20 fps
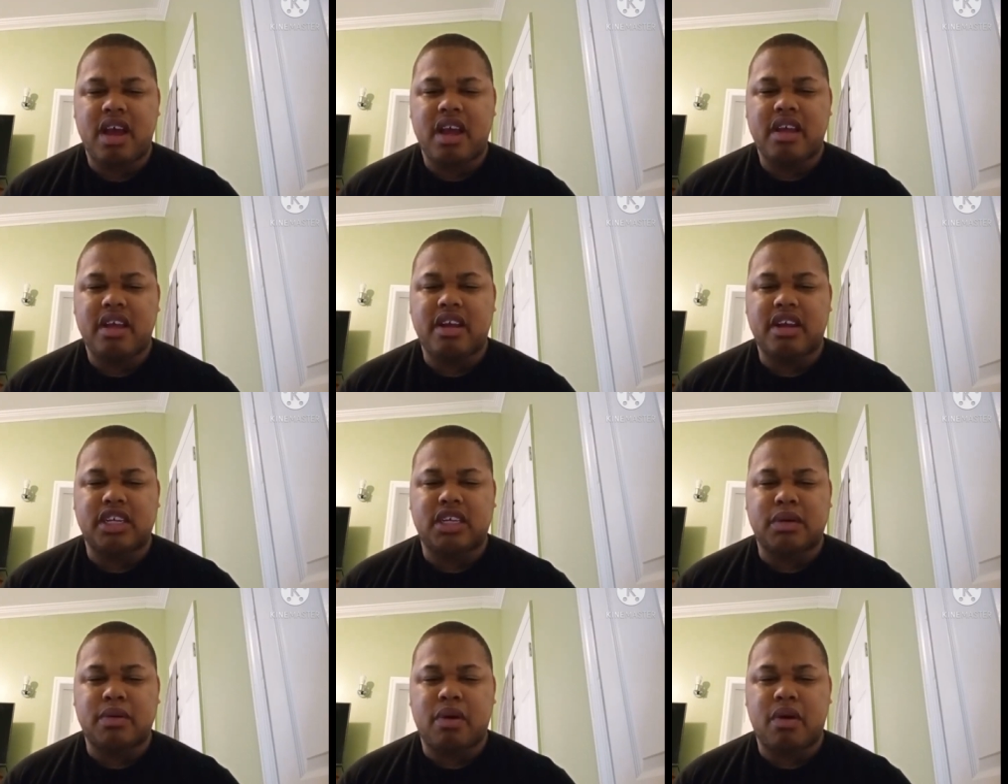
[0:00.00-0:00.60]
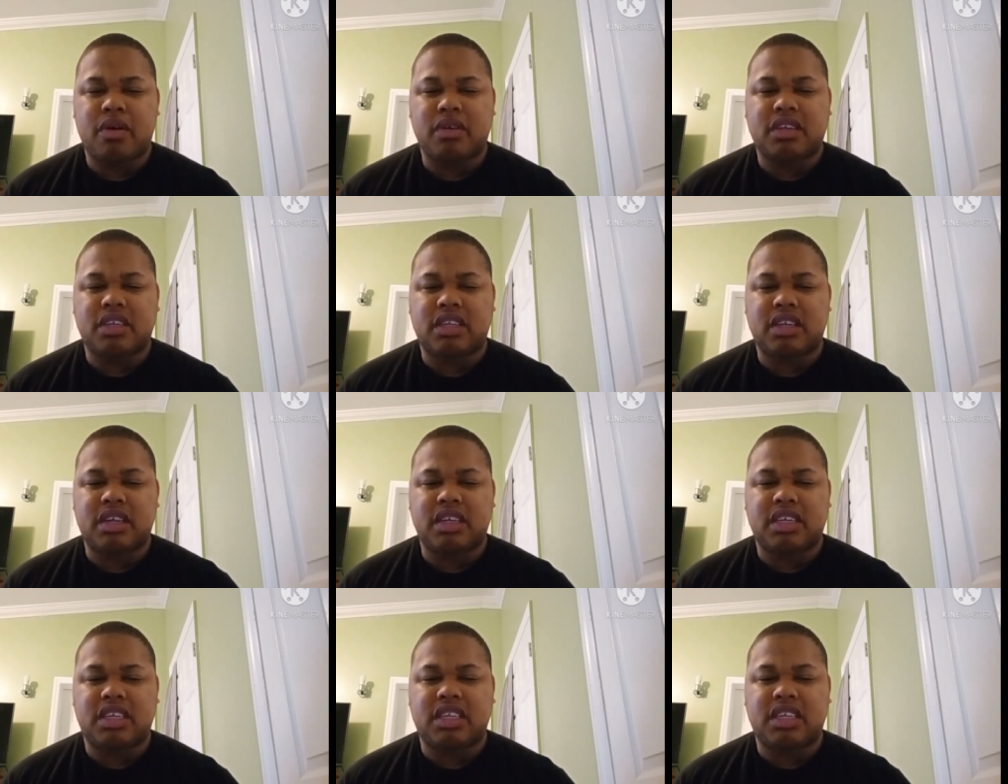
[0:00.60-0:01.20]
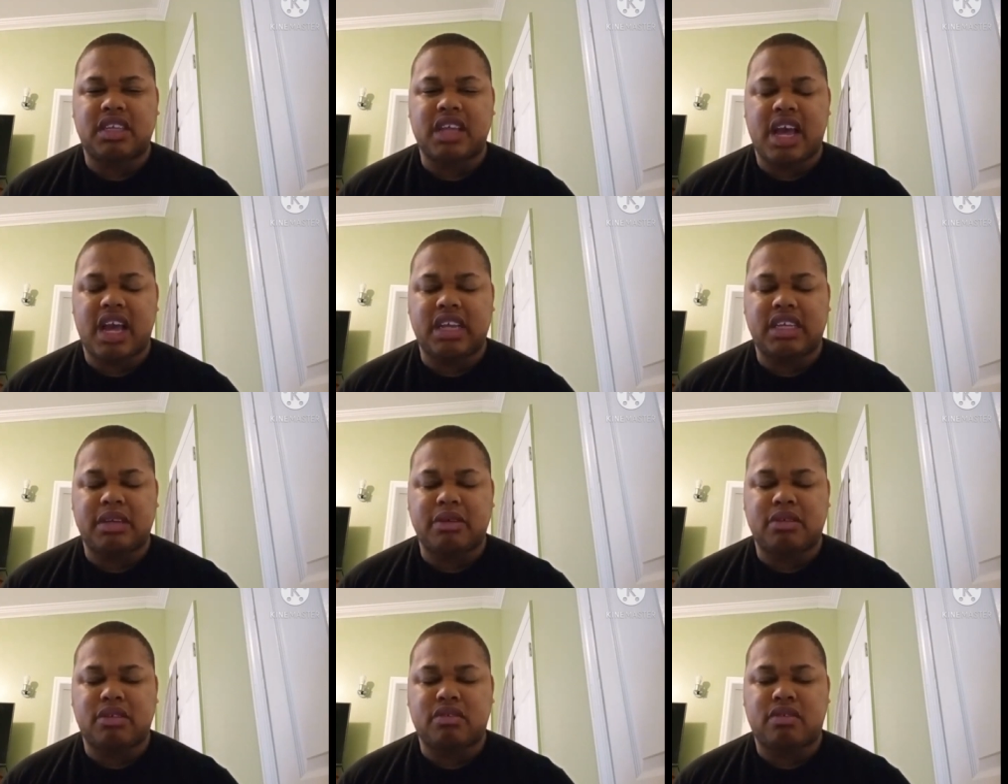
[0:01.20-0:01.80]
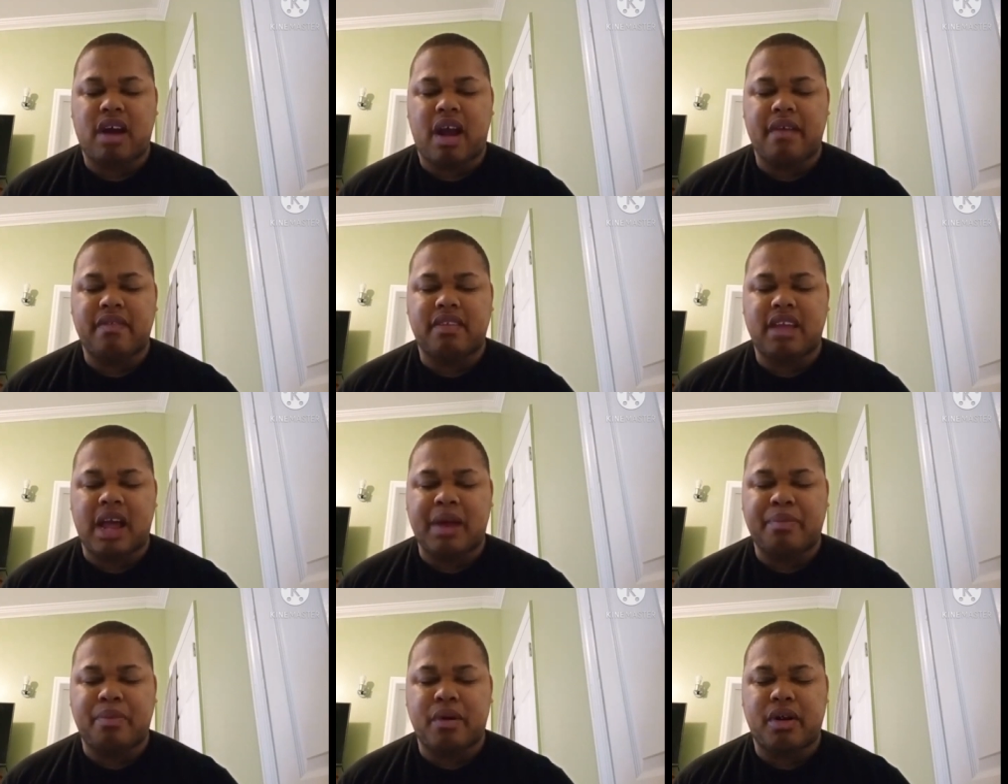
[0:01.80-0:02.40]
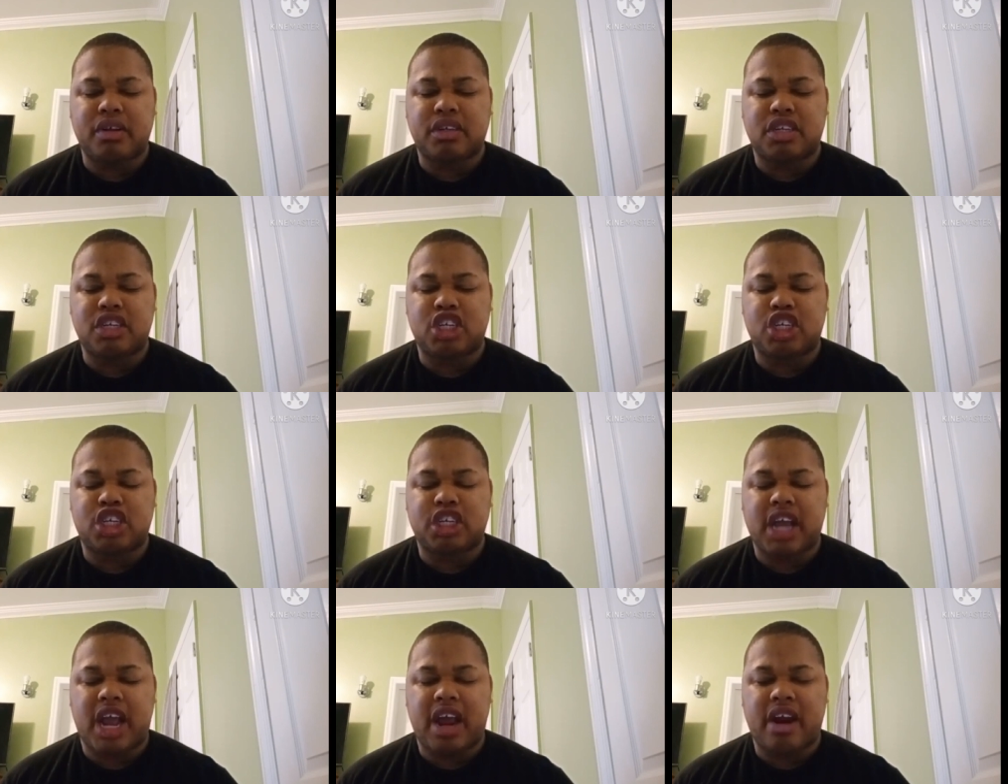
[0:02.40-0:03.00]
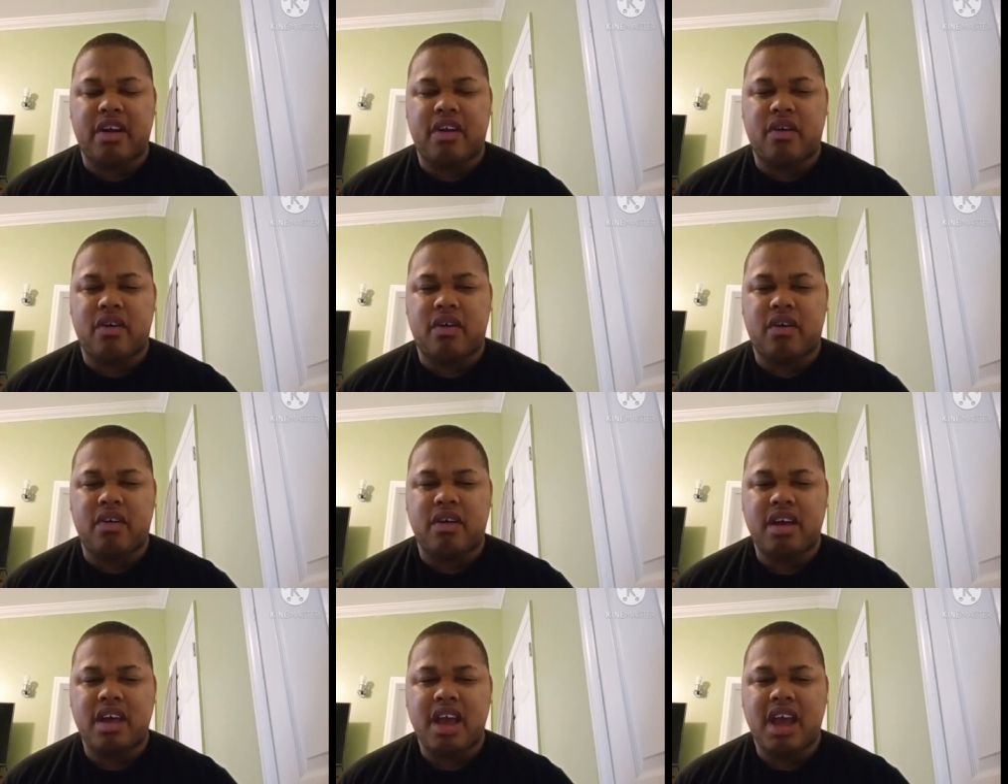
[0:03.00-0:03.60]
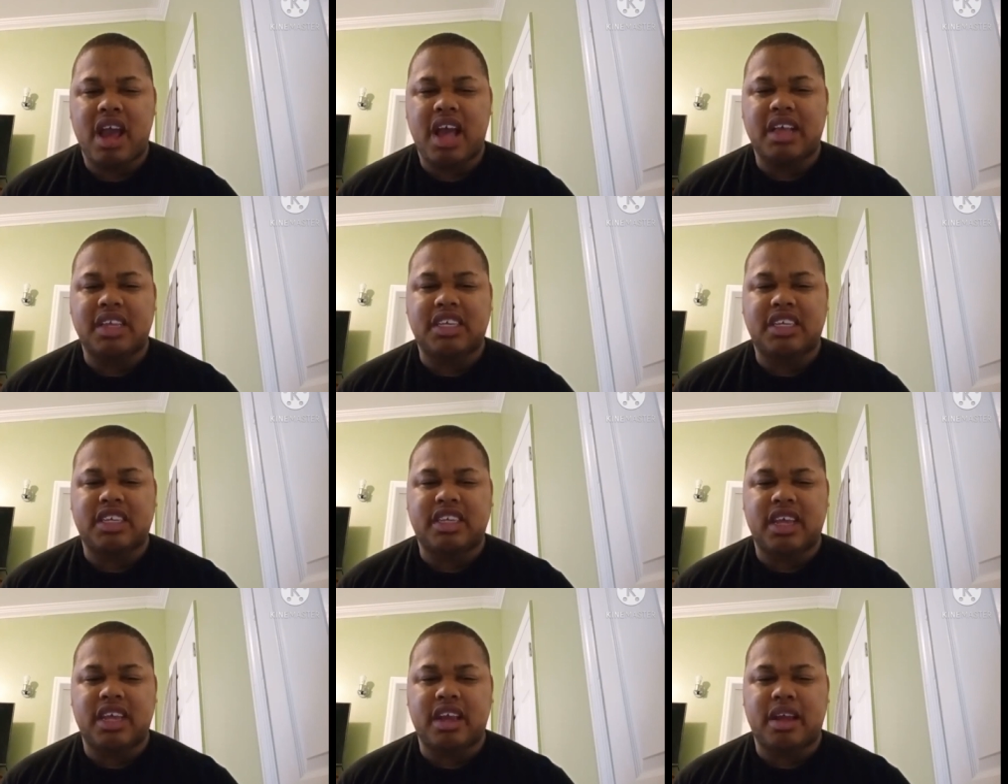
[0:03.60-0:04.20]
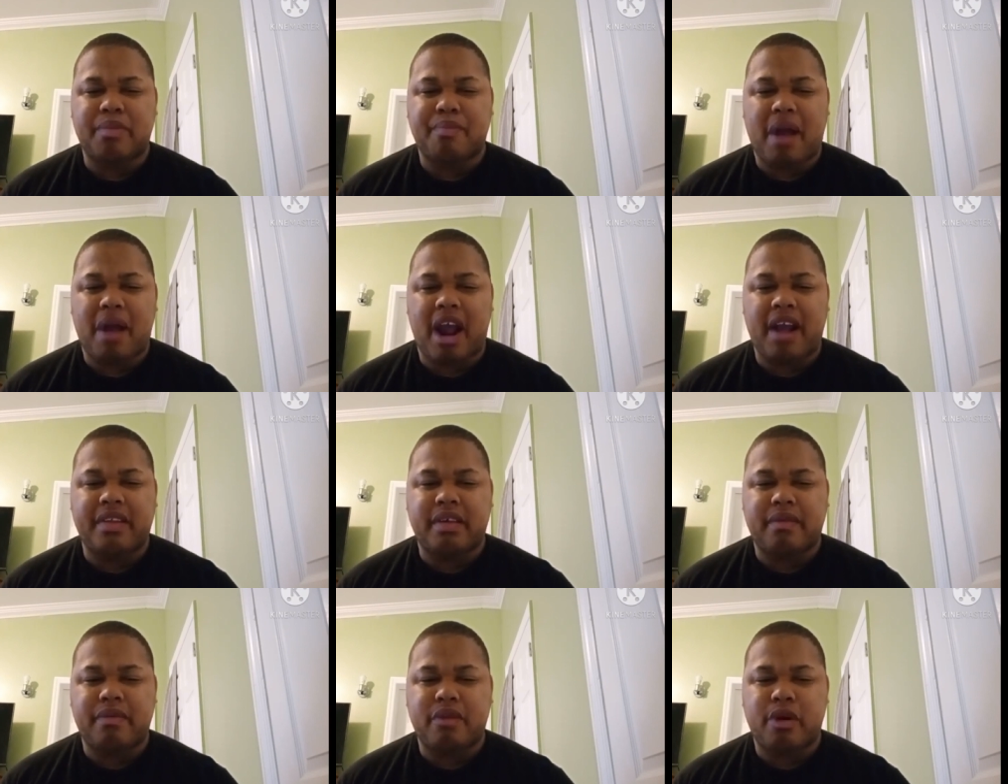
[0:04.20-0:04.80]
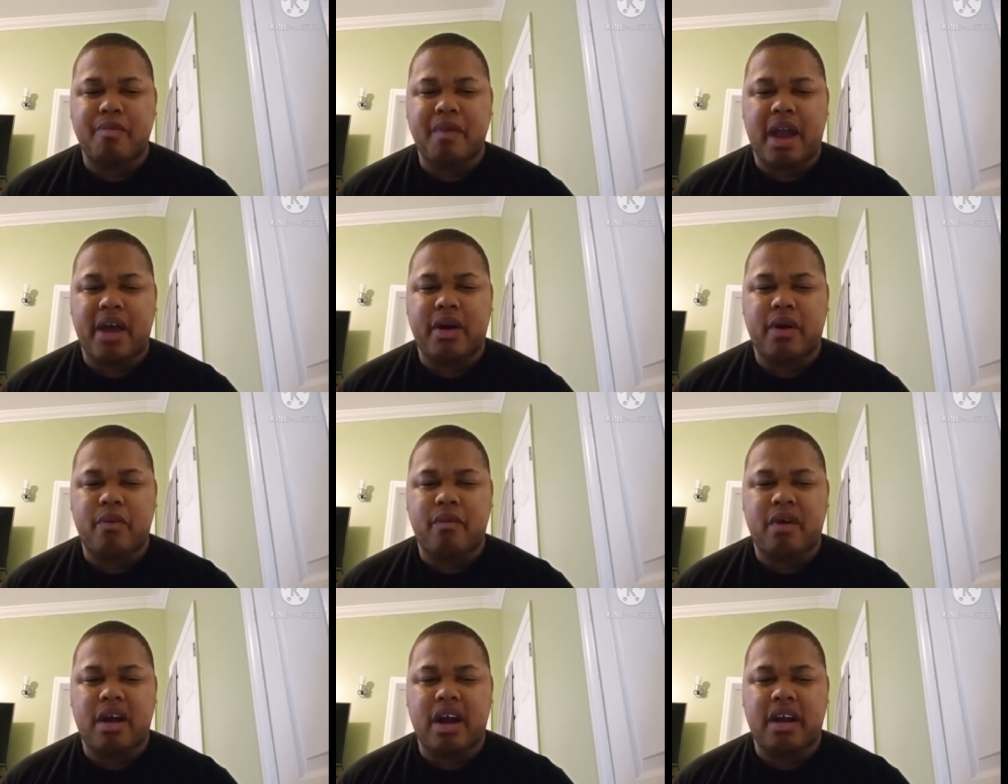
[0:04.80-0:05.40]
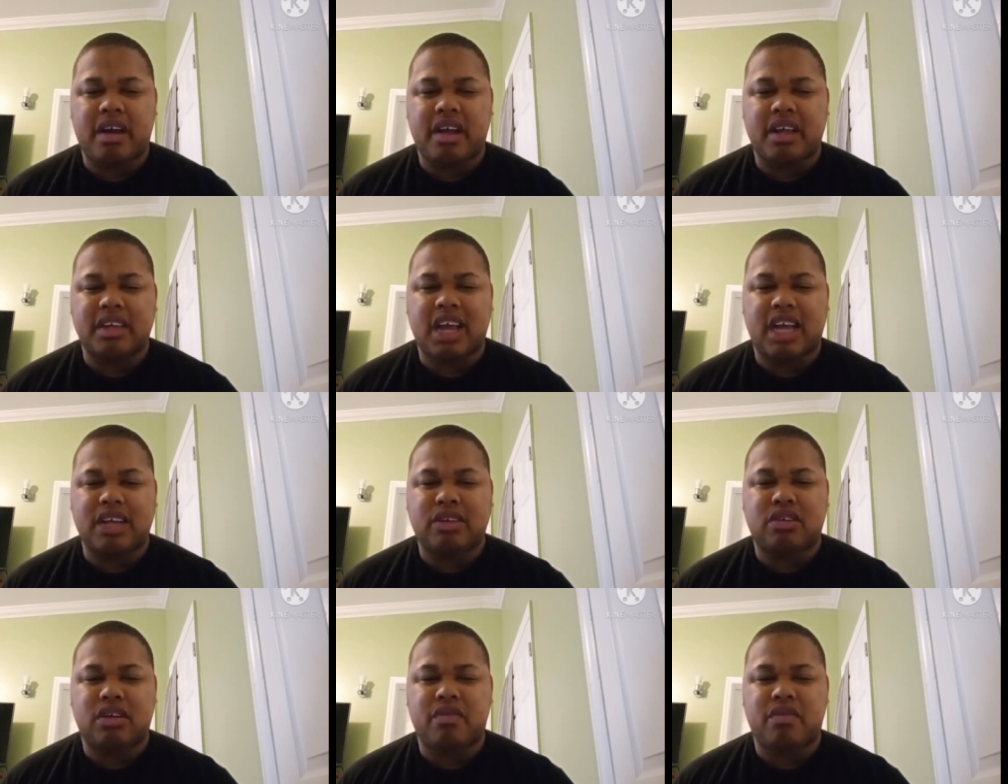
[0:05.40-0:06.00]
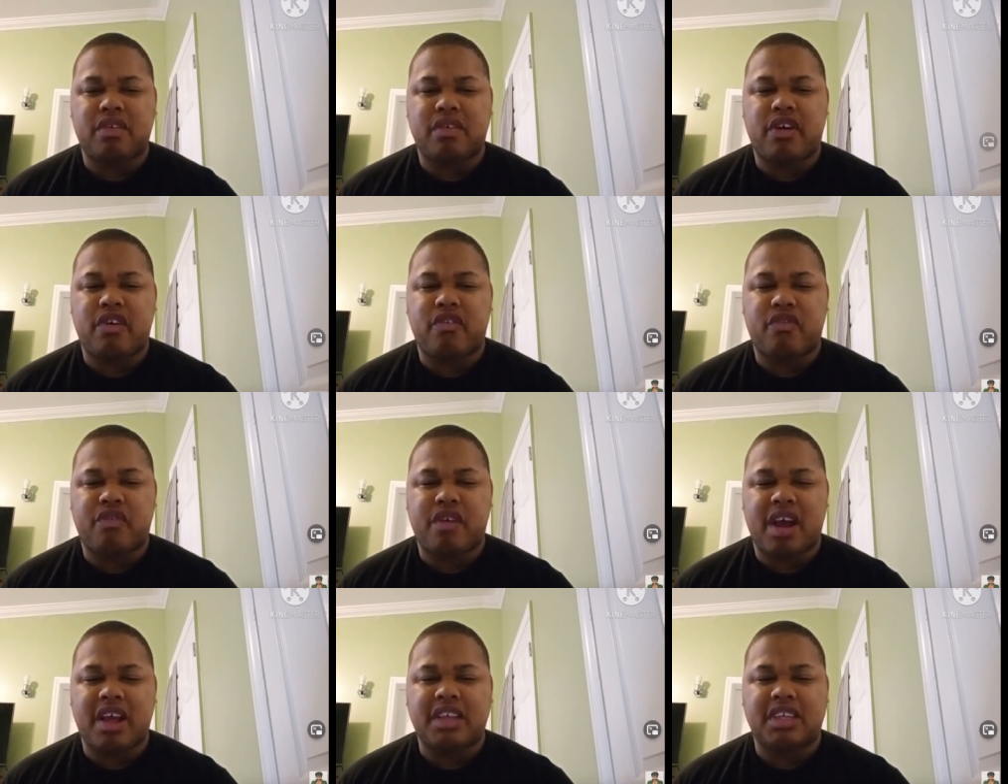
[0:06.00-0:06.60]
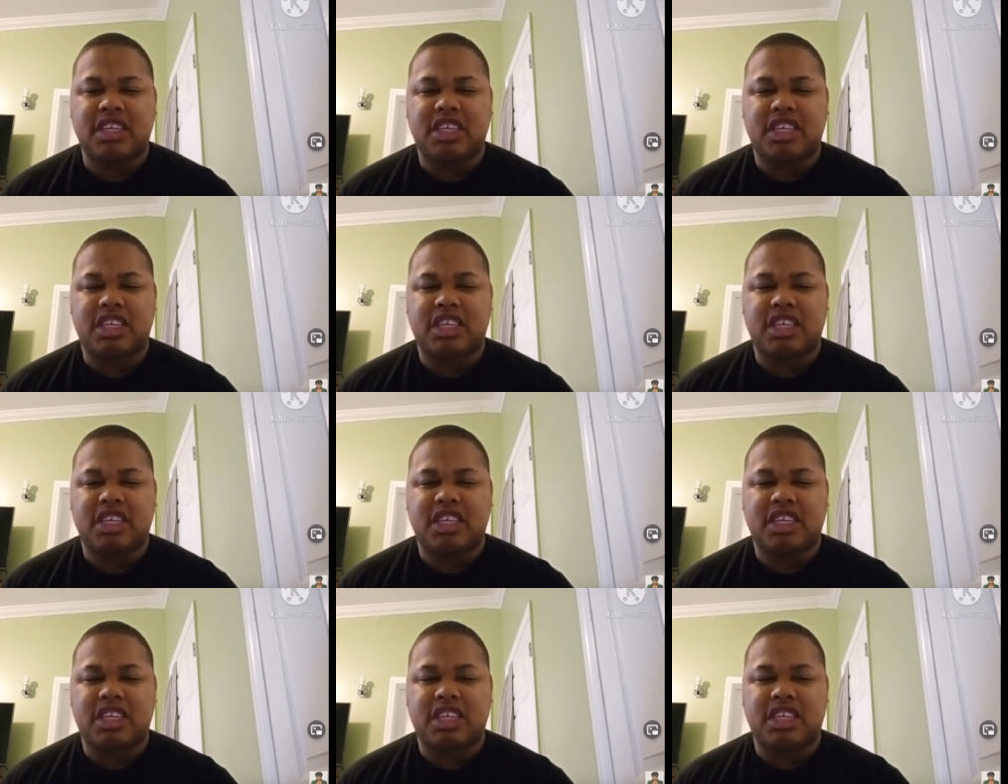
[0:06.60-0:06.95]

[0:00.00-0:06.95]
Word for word: you're supposed to stay subscribed to that person's channel and stick by them no matter what. Because that's what again. Friends...